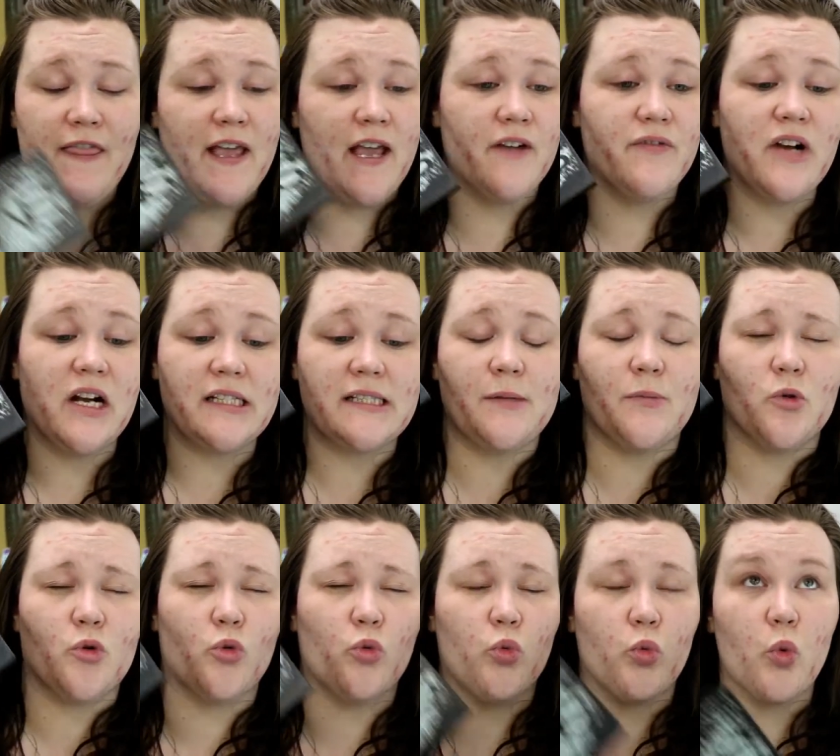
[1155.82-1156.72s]
They have got some
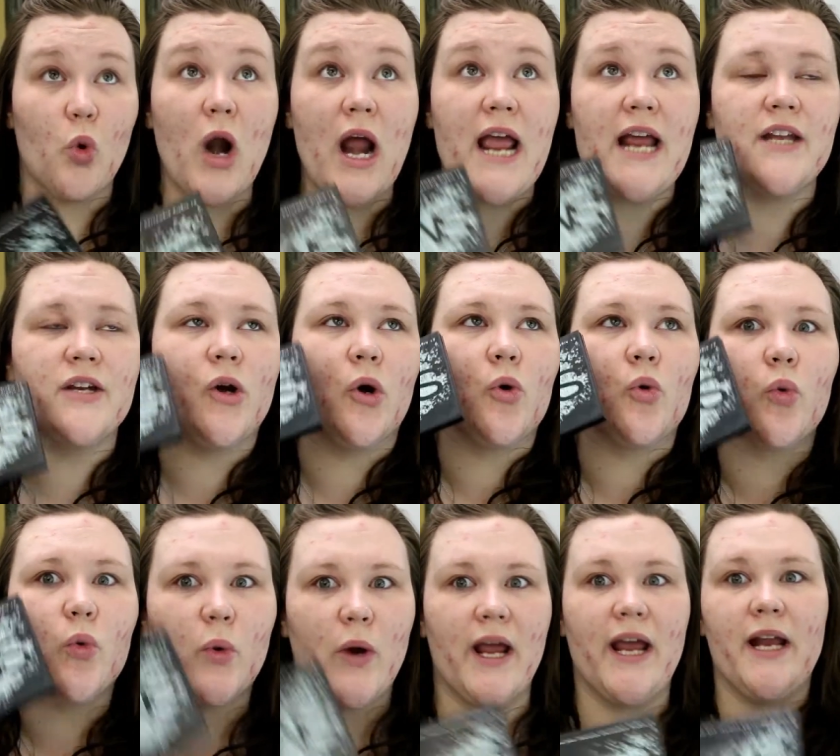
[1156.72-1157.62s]
great,
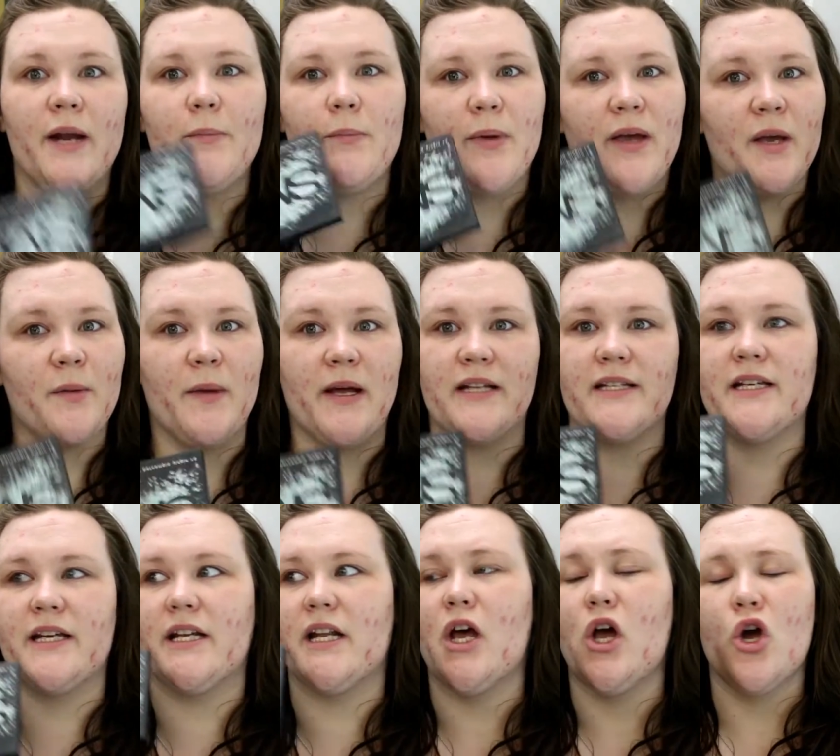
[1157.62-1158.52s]
great
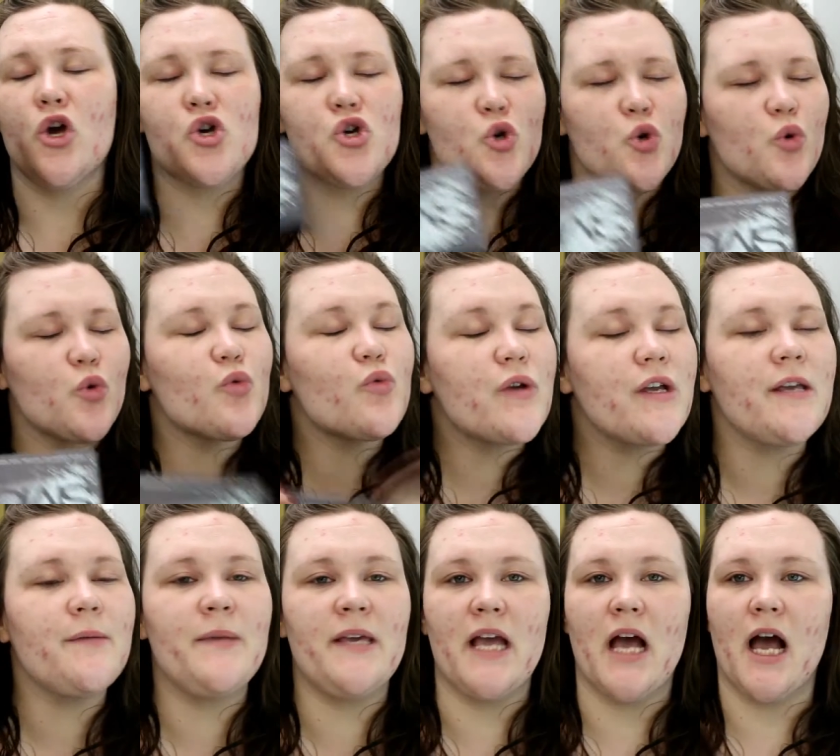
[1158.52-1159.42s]
pigmented,
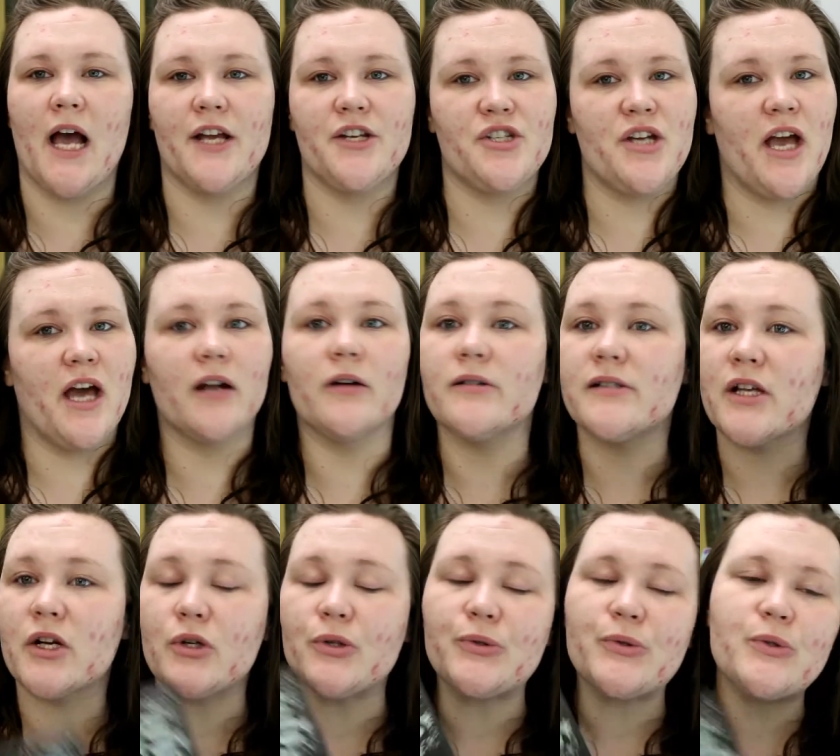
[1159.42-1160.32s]
creamy eyeshadows
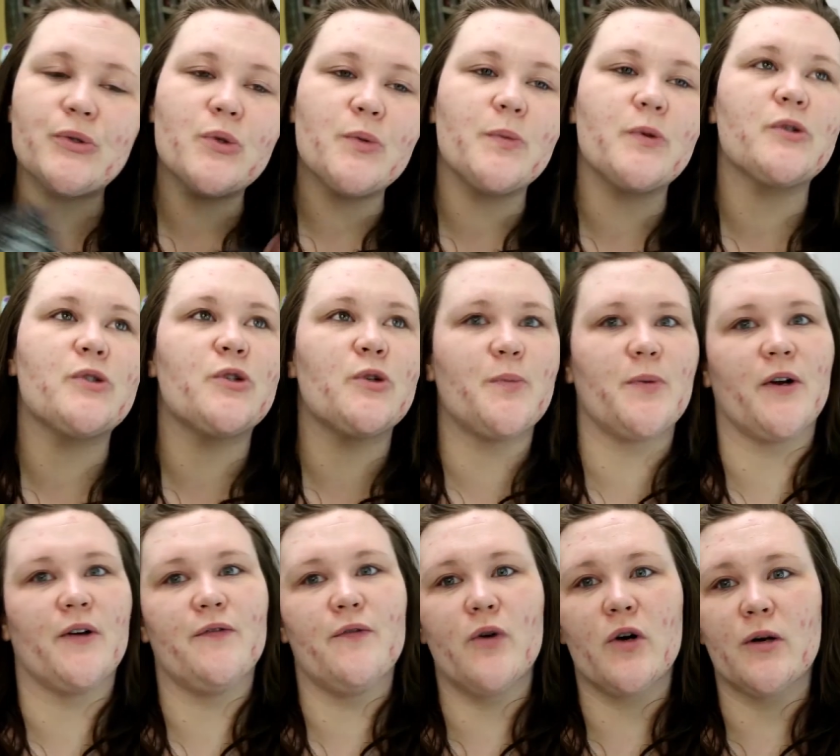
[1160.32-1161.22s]
that are super,
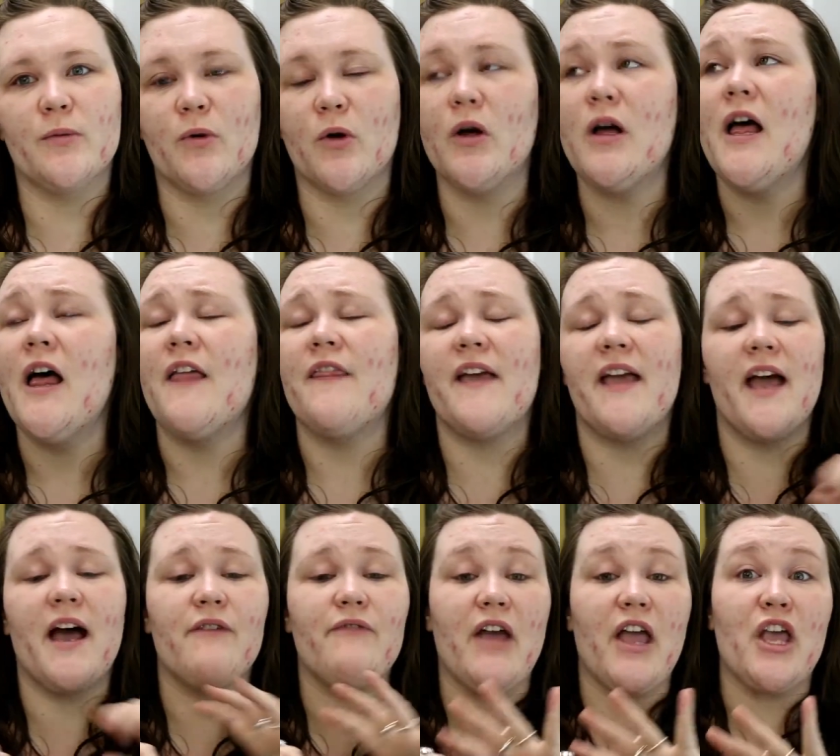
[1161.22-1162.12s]
super affordable. They
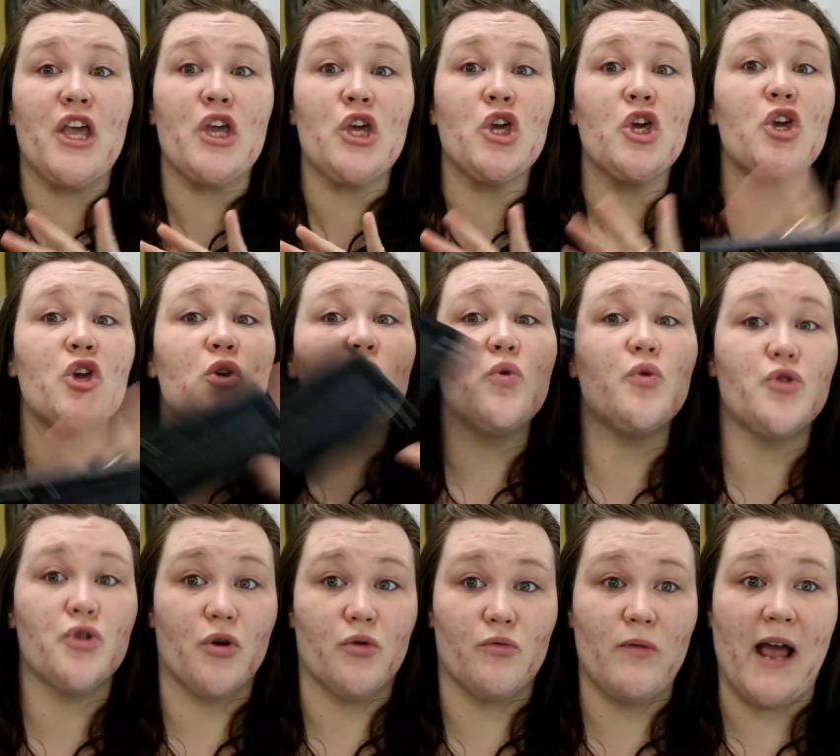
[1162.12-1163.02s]
have a
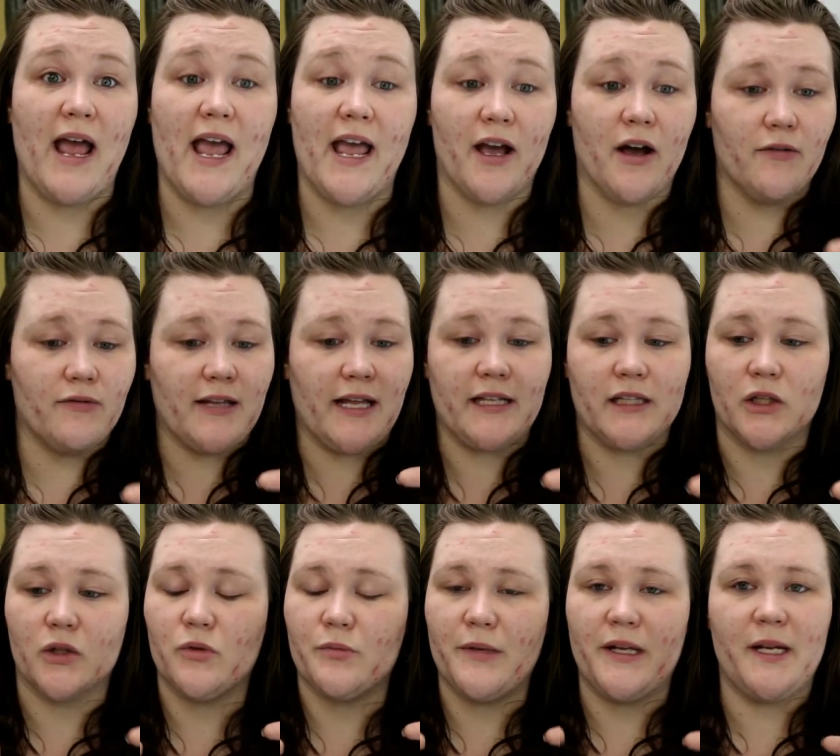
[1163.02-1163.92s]
huge array of like
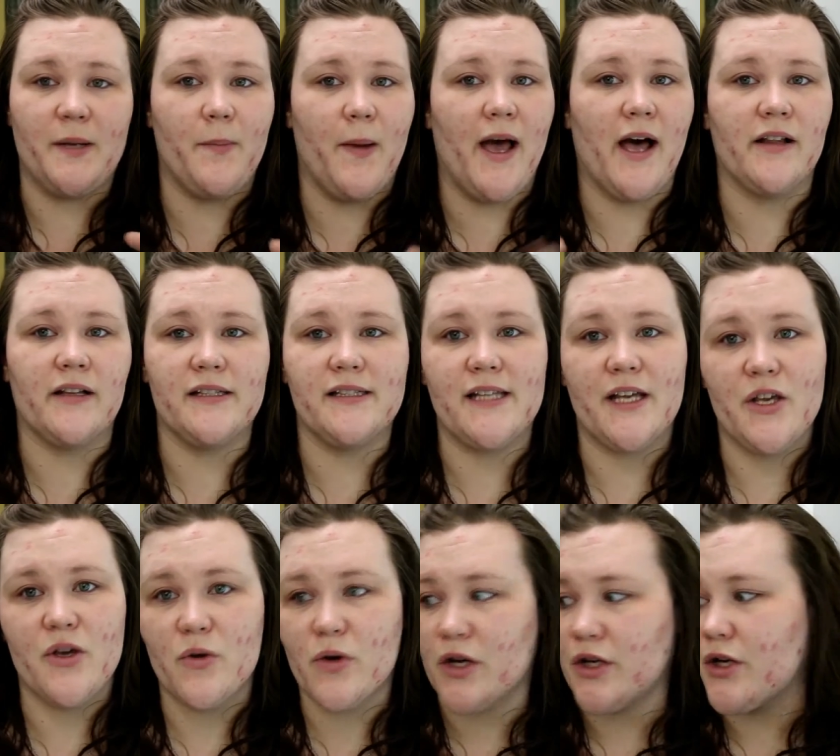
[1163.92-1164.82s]
little mini palettes that
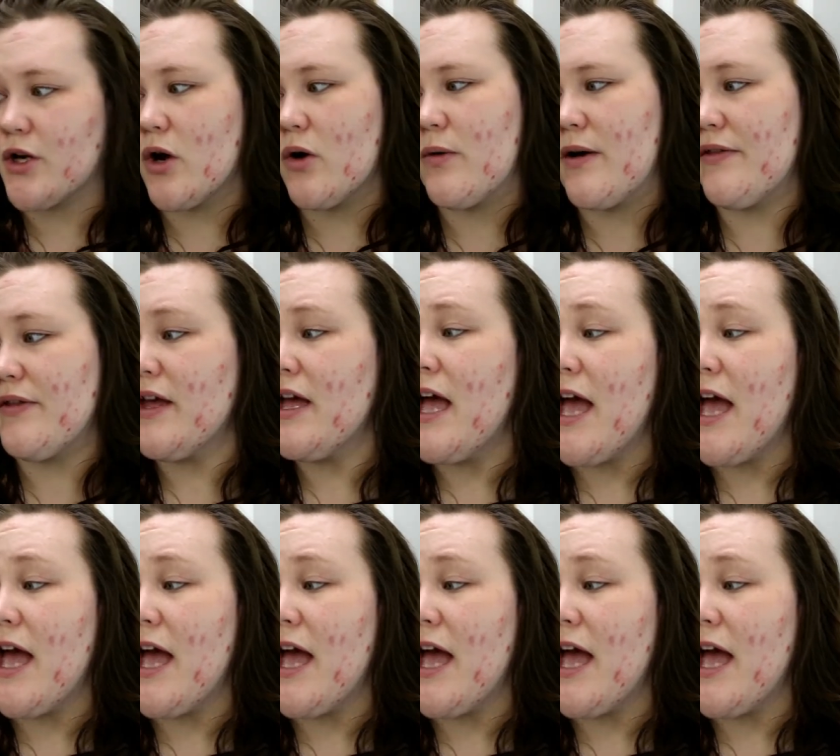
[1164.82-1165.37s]
you could go with.